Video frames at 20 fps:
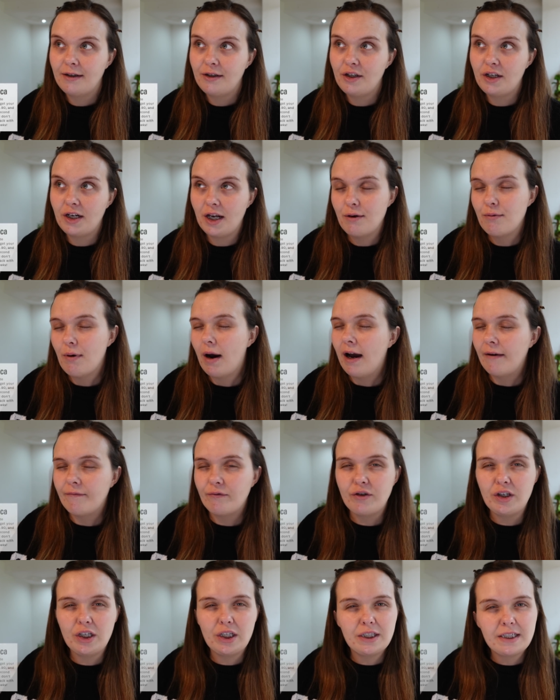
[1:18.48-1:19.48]
you know,
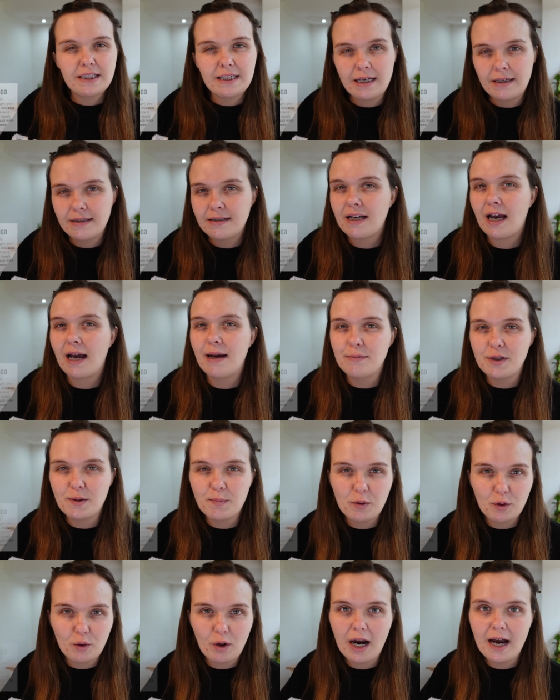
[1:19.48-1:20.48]
I've used it and times
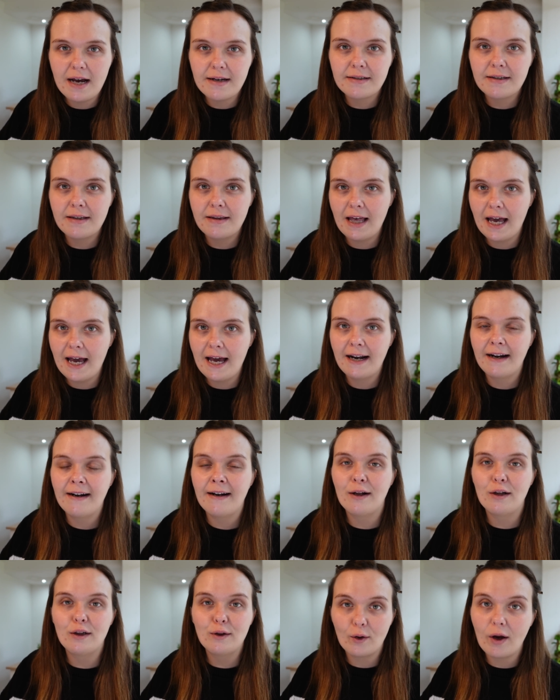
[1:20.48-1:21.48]
progress,
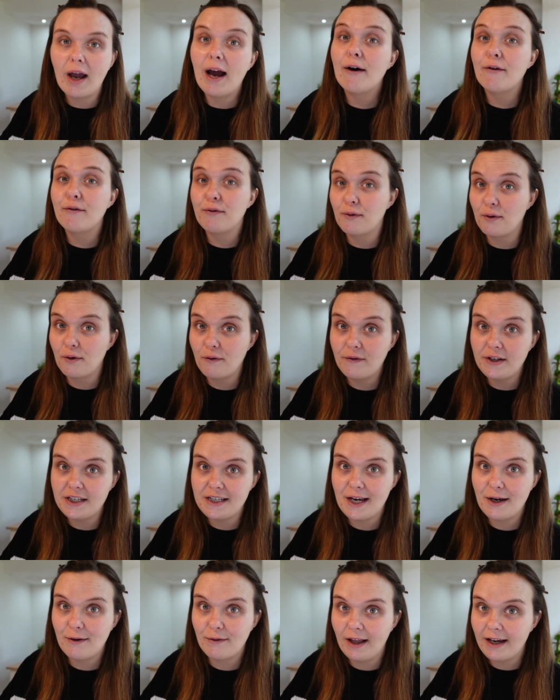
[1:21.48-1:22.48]
then look out for a
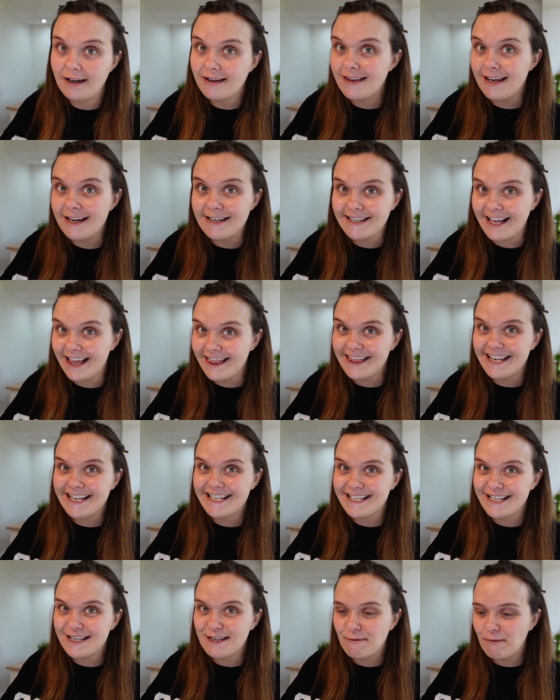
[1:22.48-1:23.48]
video like this. And
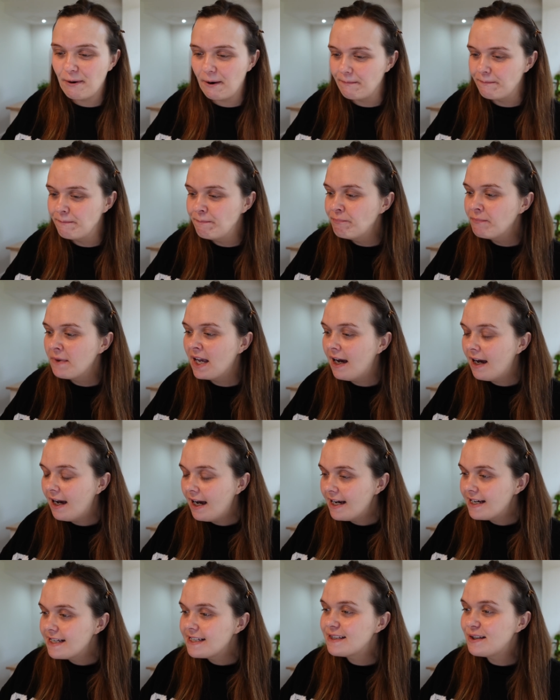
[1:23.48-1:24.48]
this is the one.
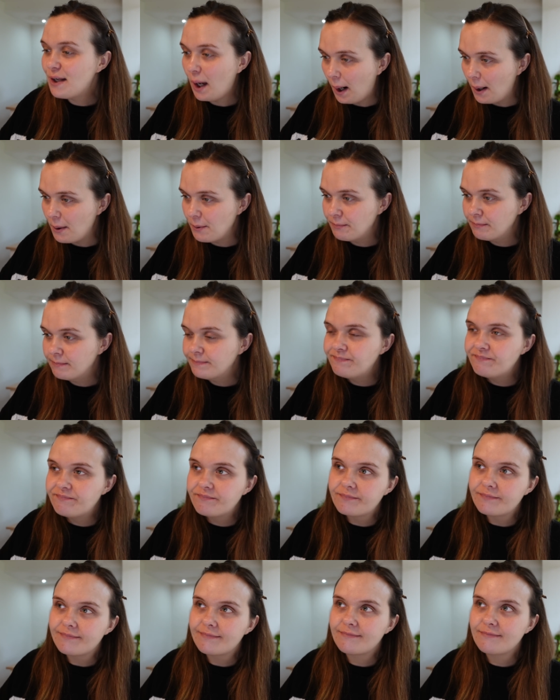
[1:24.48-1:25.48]
So
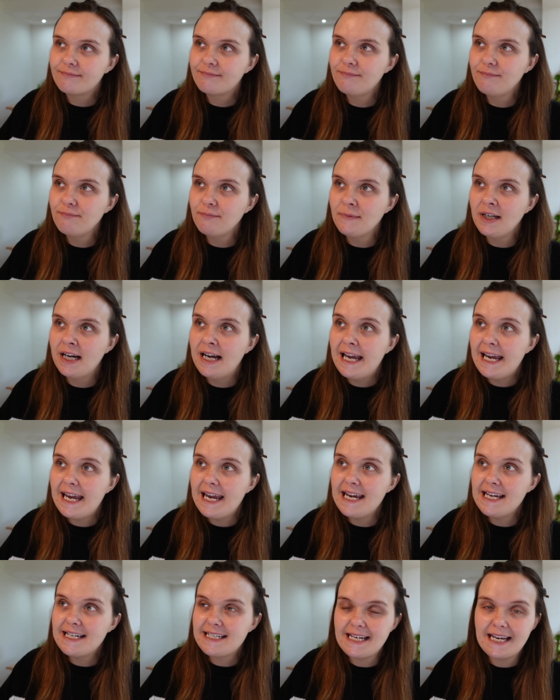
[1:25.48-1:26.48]

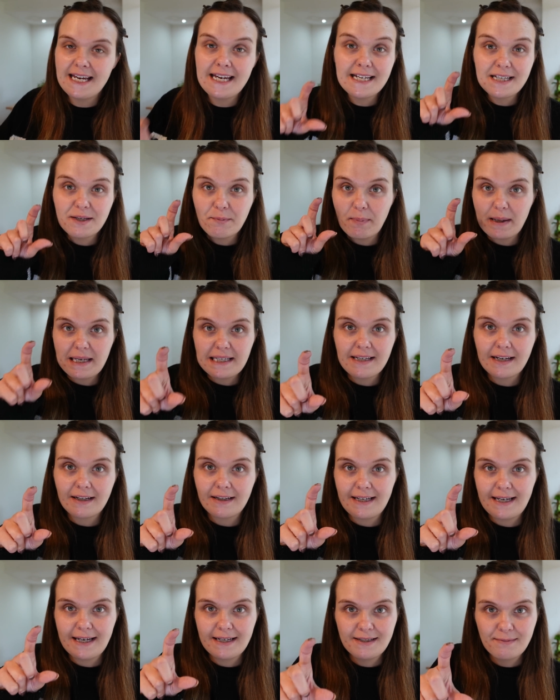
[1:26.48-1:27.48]
it is
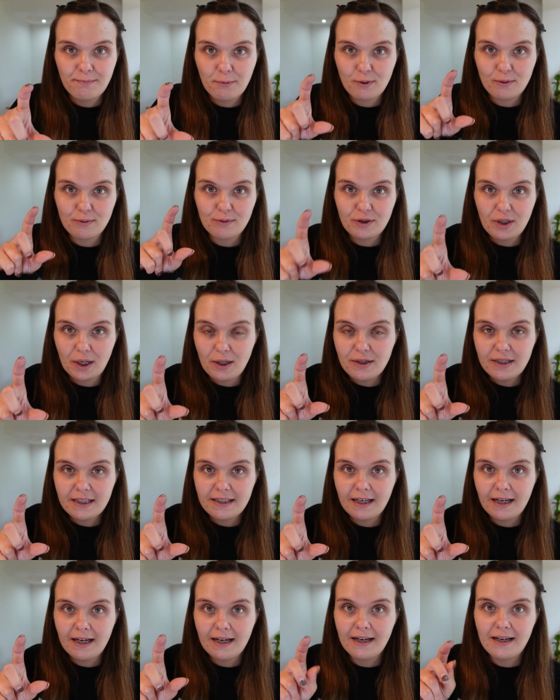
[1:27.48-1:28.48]
basically a small
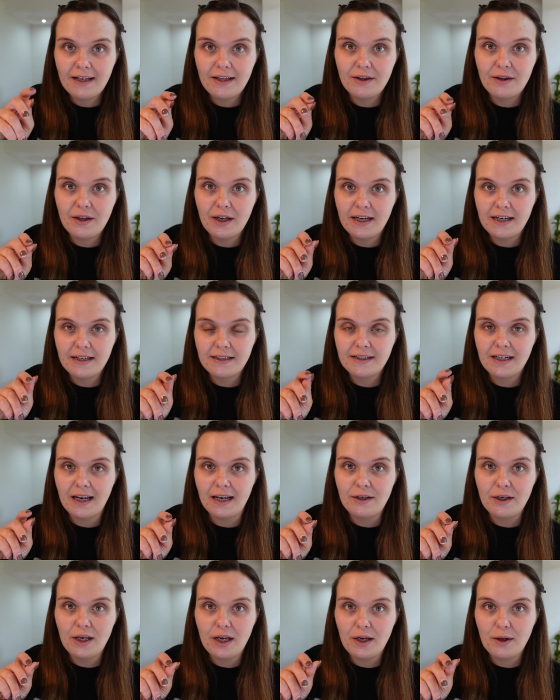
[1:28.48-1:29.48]
doser that
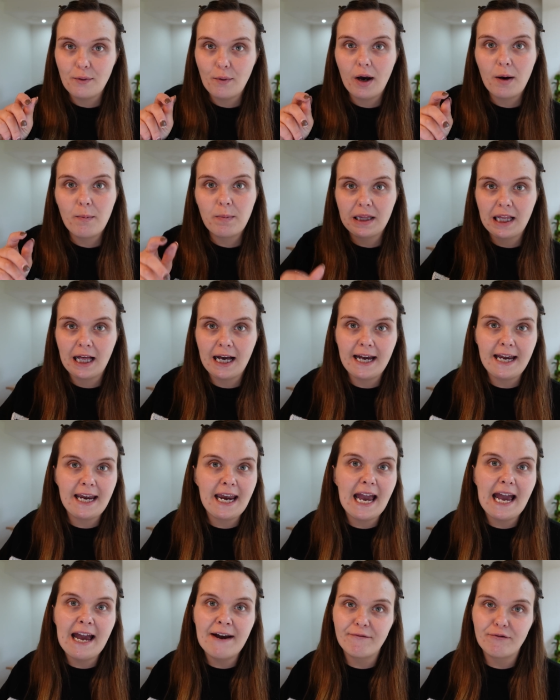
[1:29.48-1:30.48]
you
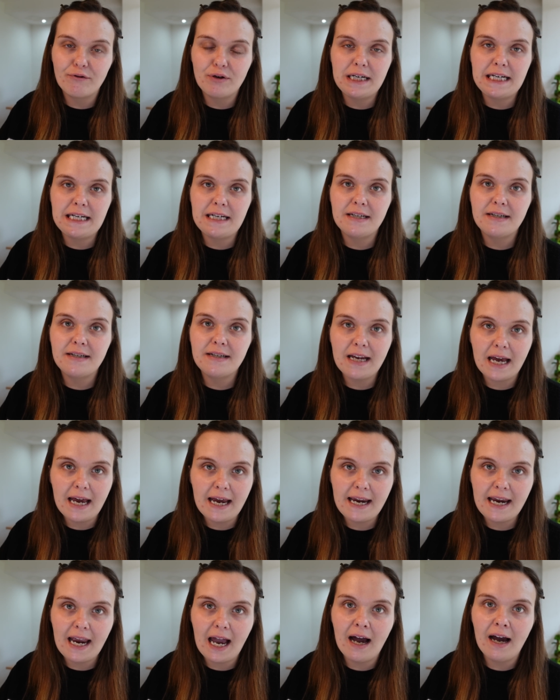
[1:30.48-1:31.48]
apply every
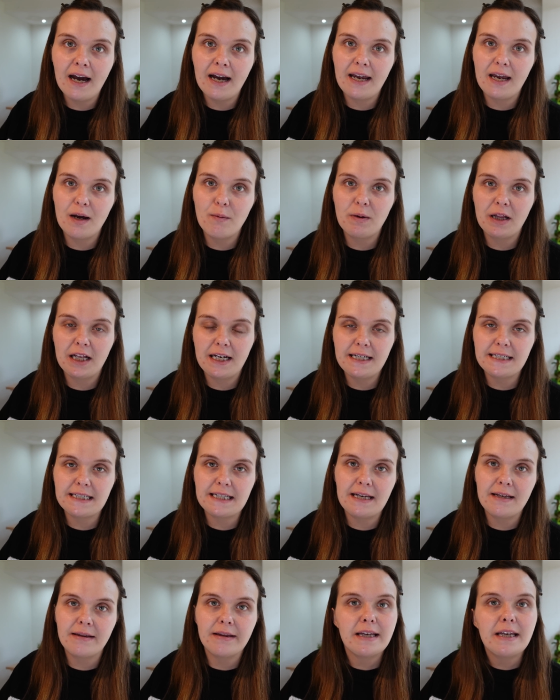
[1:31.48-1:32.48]
day. I apply it
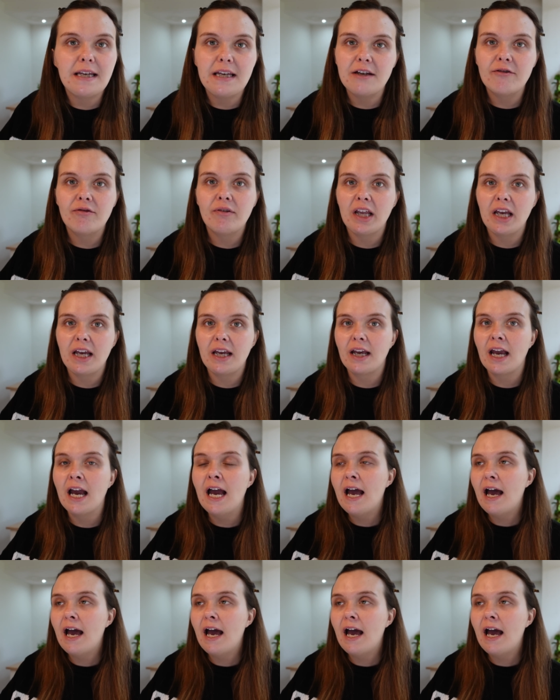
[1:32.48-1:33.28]
in the evening